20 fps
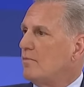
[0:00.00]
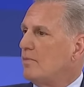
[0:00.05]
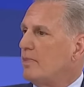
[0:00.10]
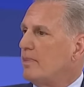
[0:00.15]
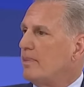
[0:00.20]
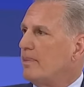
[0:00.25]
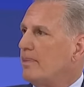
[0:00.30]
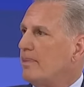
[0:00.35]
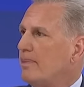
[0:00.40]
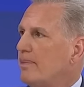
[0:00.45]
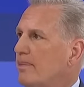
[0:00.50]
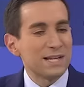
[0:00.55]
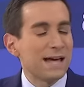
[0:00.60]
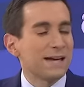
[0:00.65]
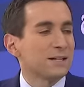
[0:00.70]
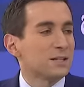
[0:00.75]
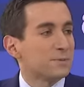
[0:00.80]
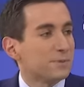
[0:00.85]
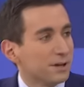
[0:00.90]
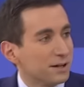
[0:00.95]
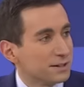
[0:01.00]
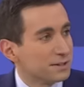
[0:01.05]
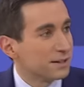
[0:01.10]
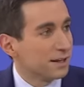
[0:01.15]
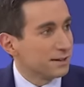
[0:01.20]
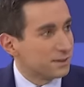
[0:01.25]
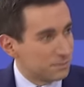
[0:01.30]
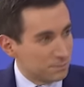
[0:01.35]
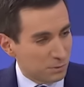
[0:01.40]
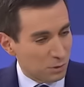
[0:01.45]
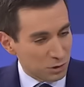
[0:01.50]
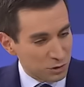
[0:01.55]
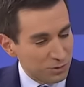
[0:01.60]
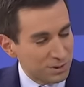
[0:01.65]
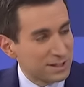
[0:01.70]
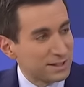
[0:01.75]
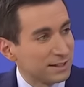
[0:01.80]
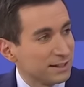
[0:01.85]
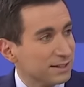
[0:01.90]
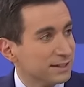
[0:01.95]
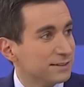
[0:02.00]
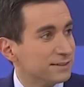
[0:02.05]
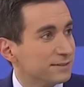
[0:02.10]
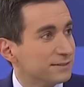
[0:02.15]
What was that experience like, most recently?